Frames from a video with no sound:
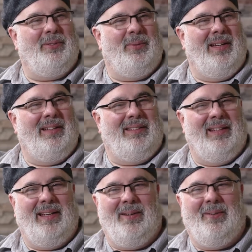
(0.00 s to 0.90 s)
of ways to
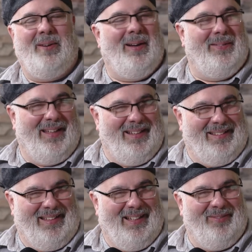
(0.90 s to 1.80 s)
get around that
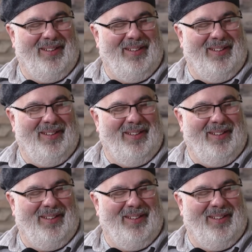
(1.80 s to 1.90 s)
stuff.